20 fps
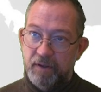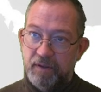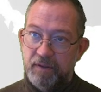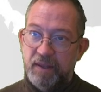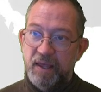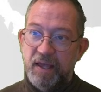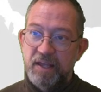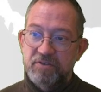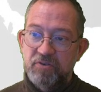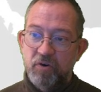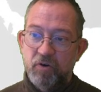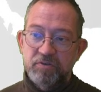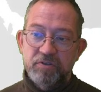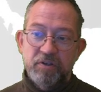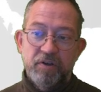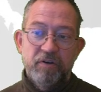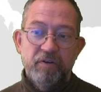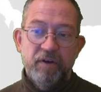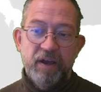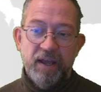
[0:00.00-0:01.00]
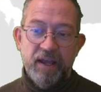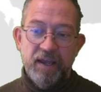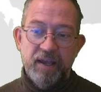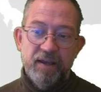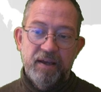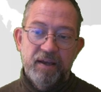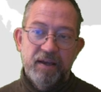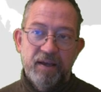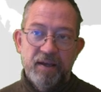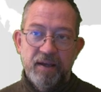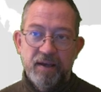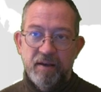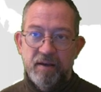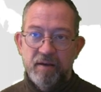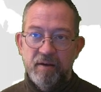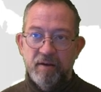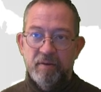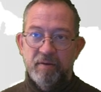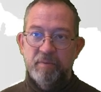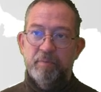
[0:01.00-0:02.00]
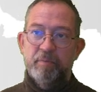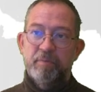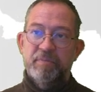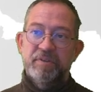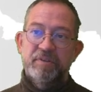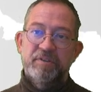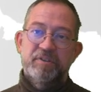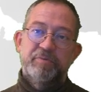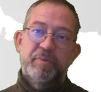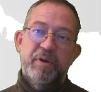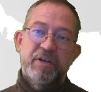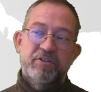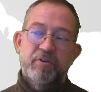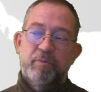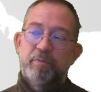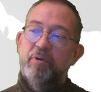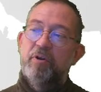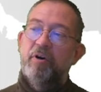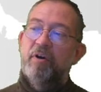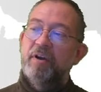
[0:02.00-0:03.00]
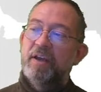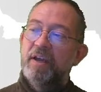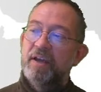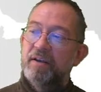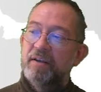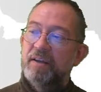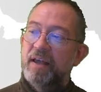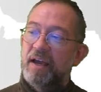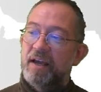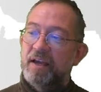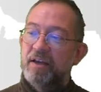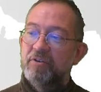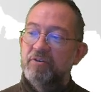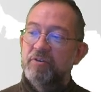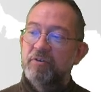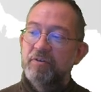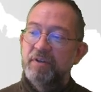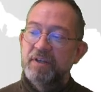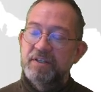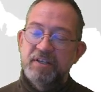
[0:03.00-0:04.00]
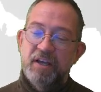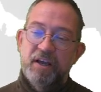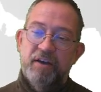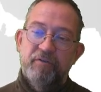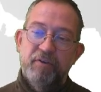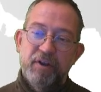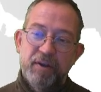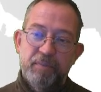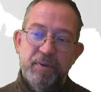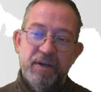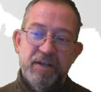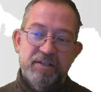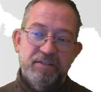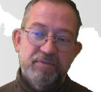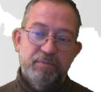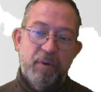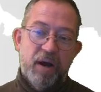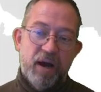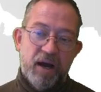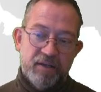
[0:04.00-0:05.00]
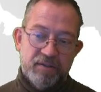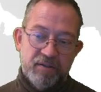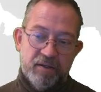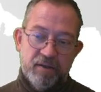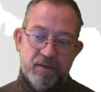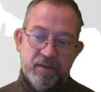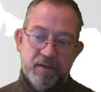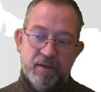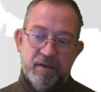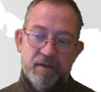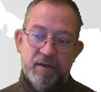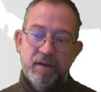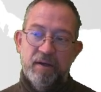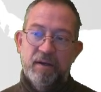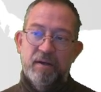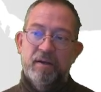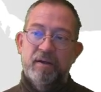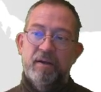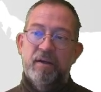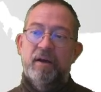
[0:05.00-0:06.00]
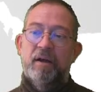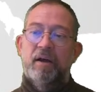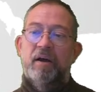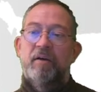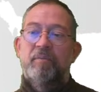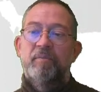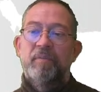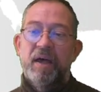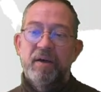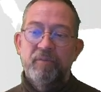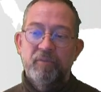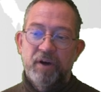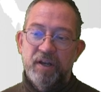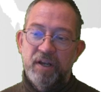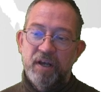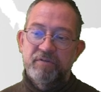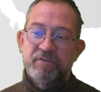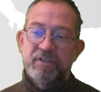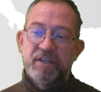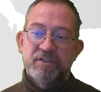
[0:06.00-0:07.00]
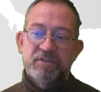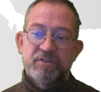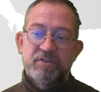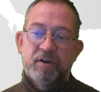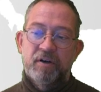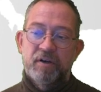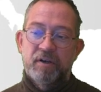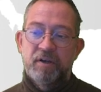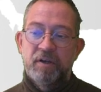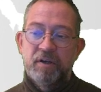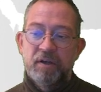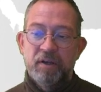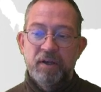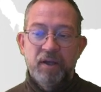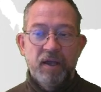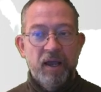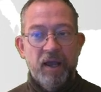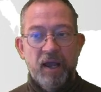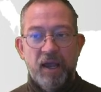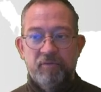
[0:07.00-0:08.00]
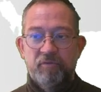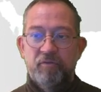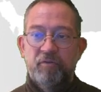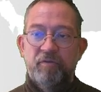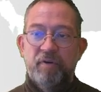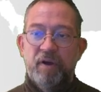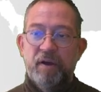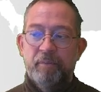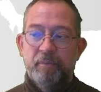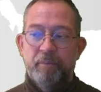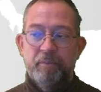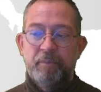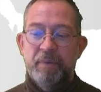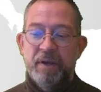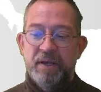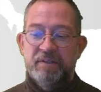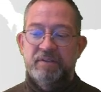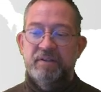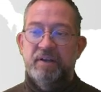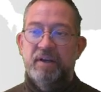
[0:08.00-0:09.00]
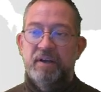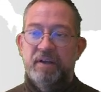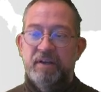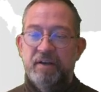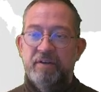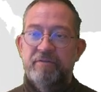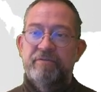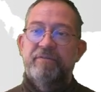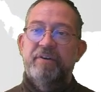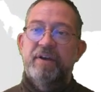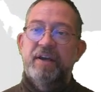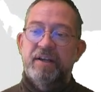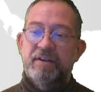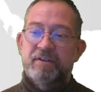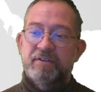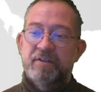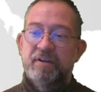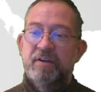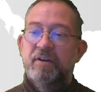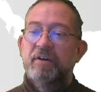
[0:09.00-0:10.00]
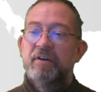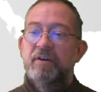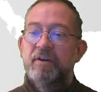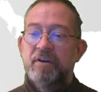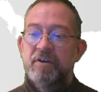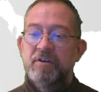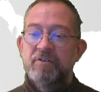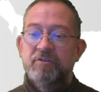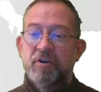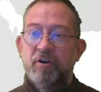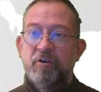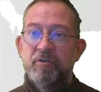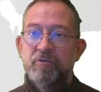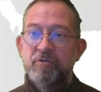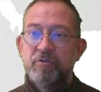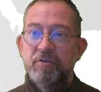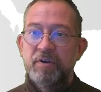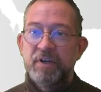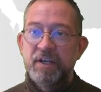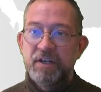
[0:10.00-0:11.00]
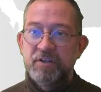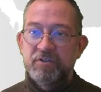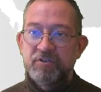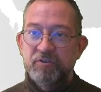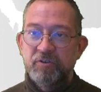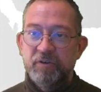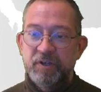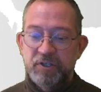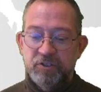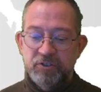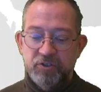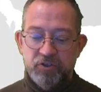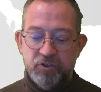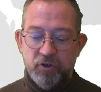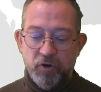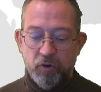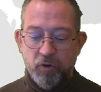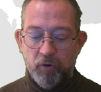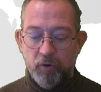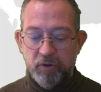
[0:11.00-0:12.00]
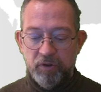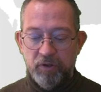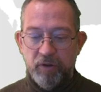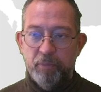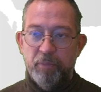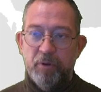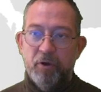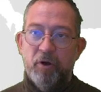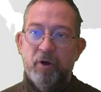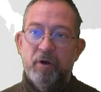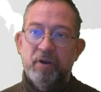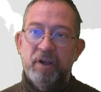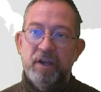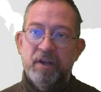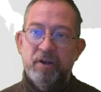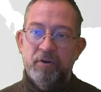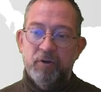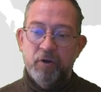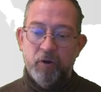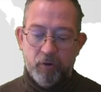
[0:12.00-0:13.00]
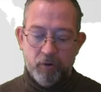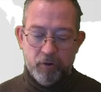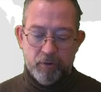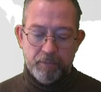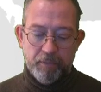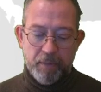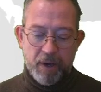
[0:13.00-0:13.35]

there's also a special plugin that can do this a wee bit smarter um, than what I've just done and with a better effect. So you need to install the plugin called